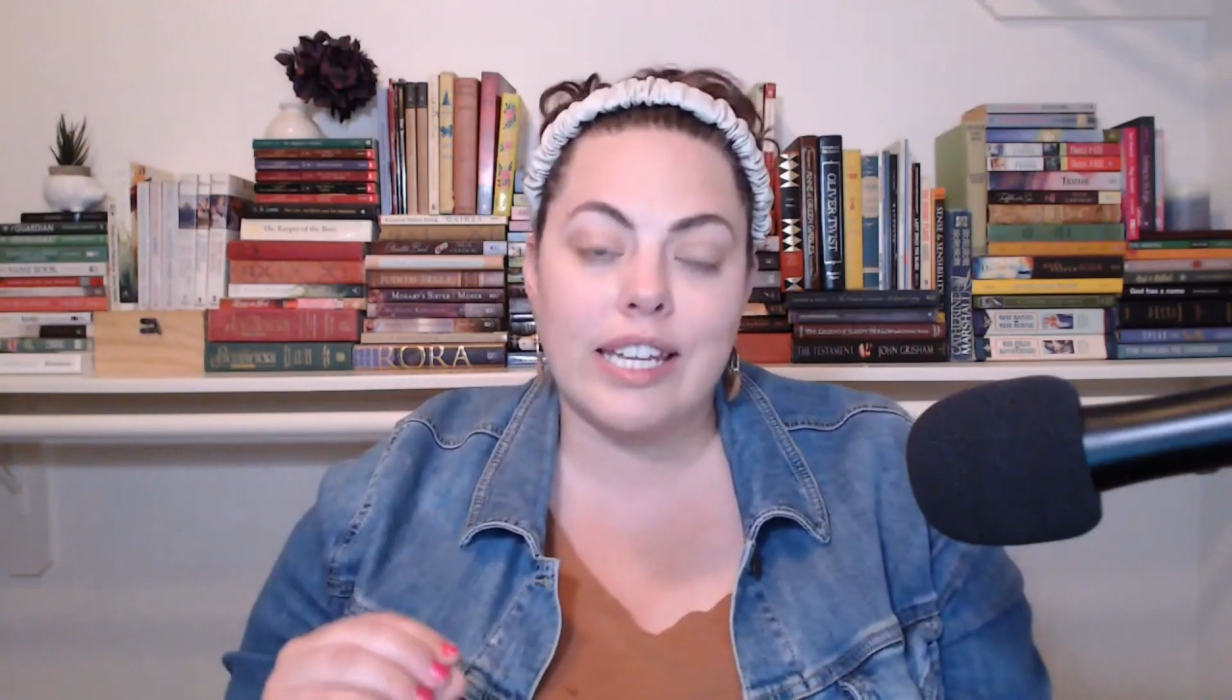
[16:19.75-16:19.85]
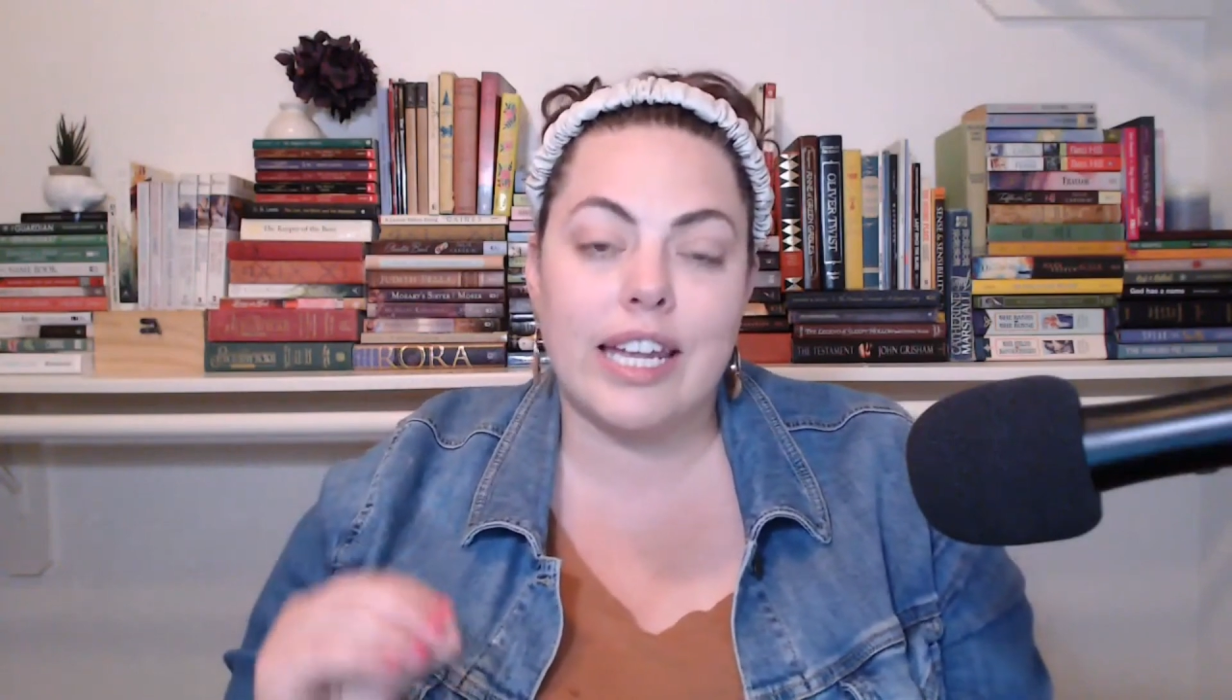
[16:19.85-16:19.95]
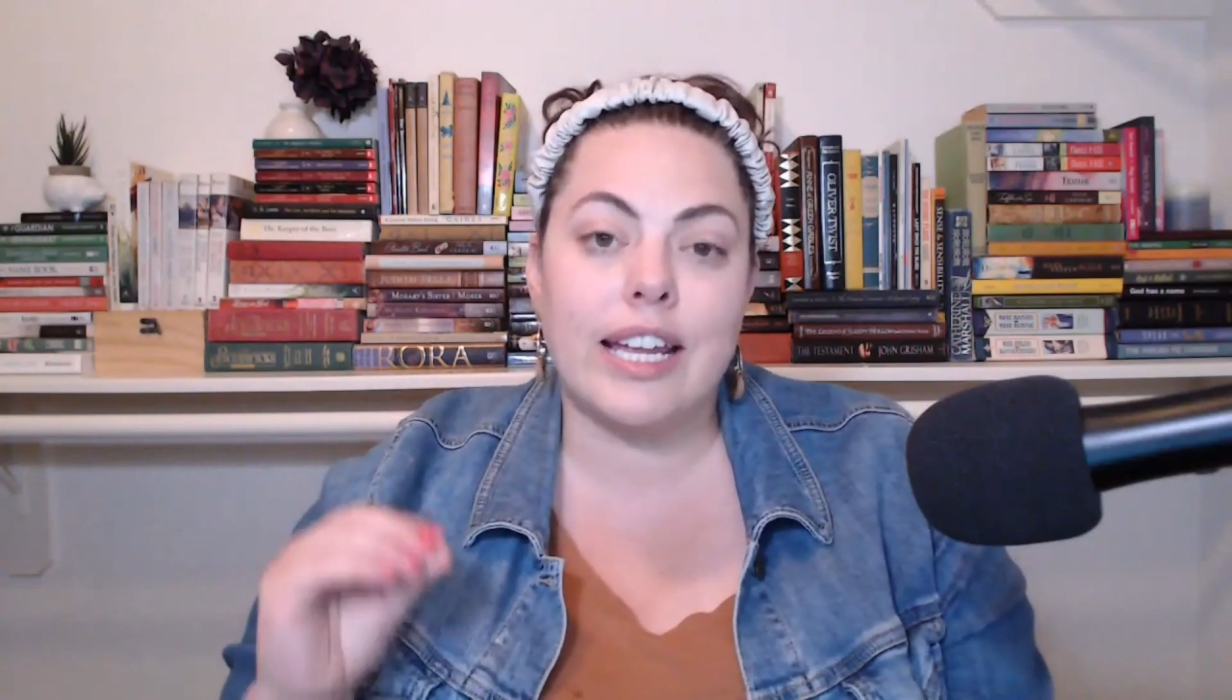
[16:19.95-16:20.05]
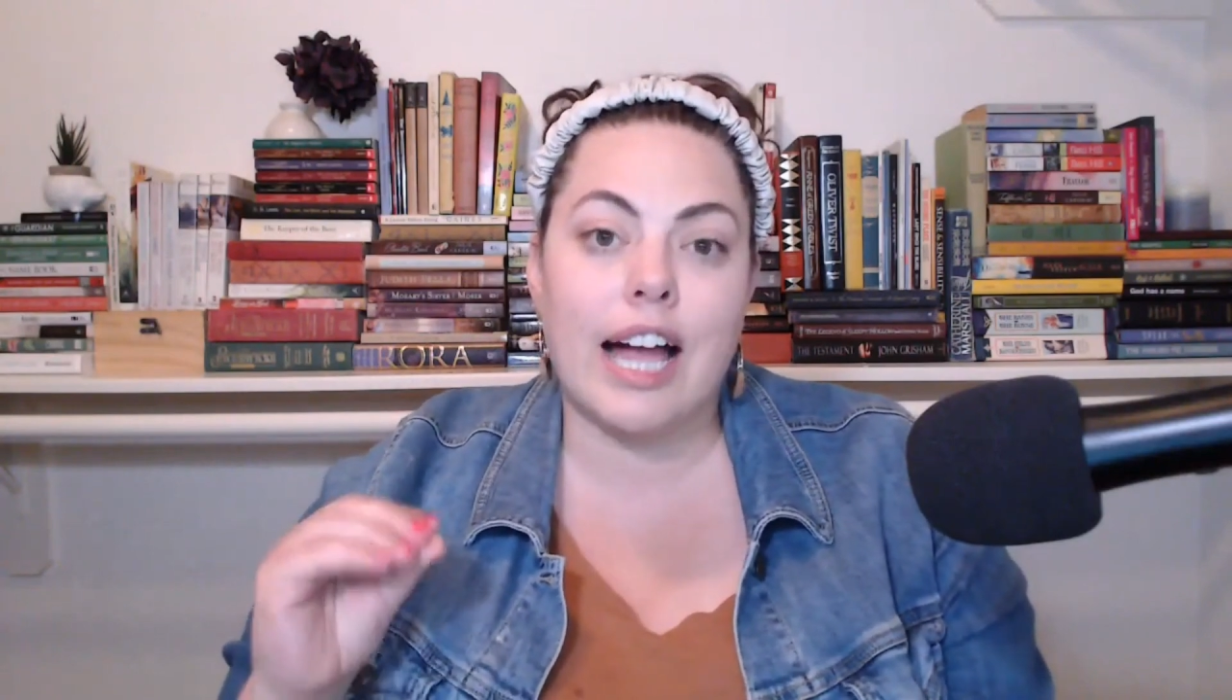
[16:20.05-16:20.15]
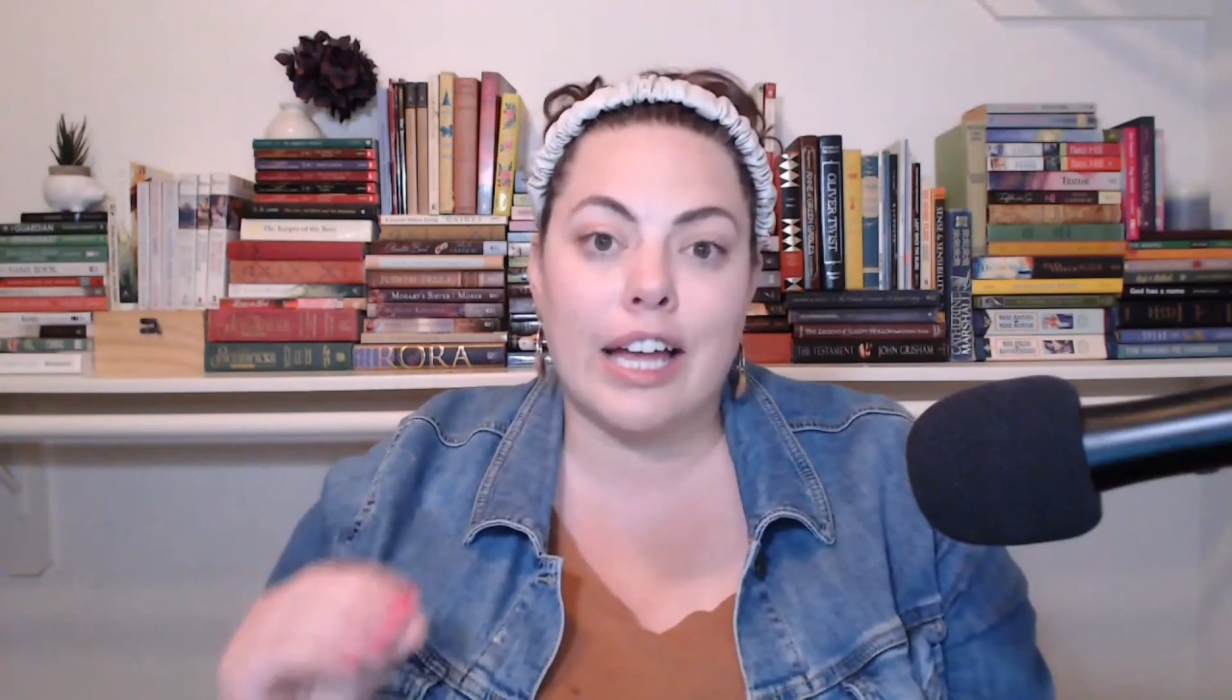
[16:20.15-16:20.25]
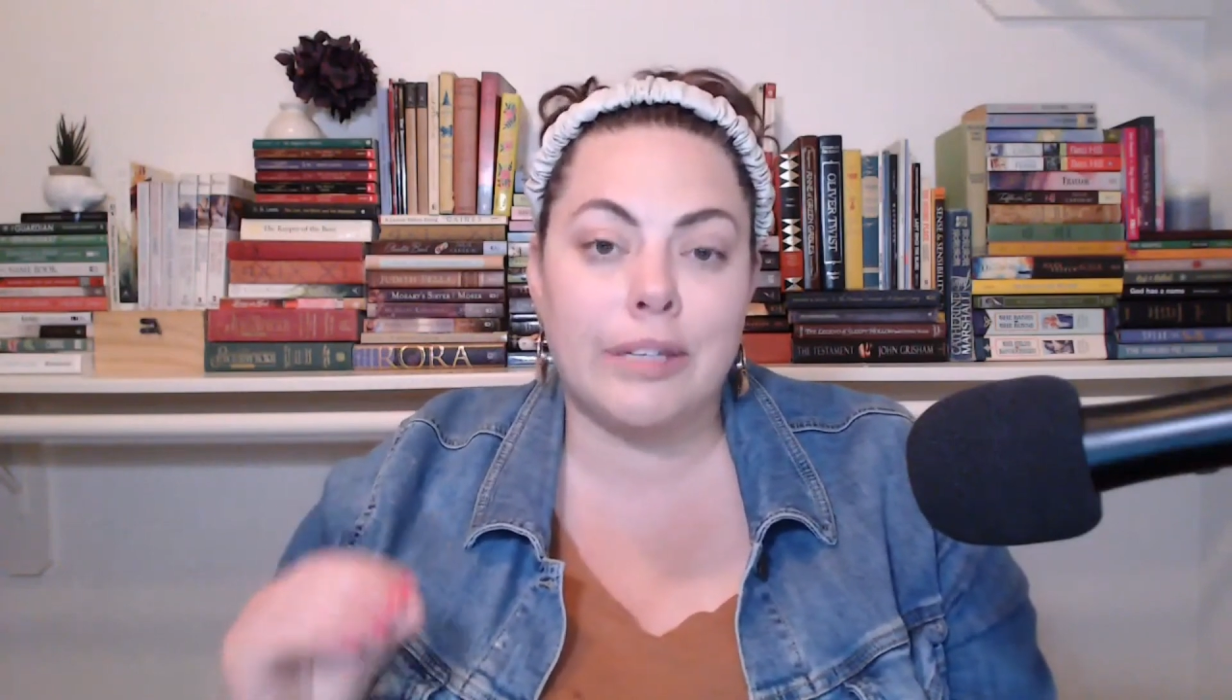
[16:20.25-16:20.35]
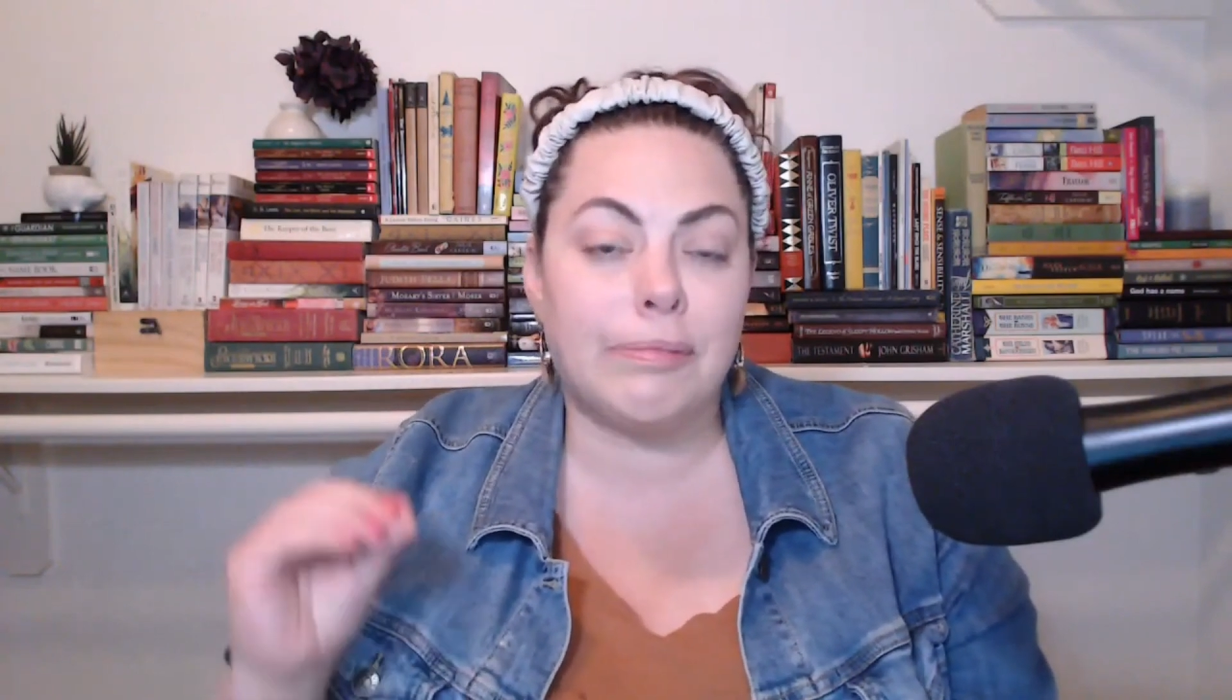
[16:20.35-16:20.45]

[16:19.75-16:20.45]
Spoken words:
in God's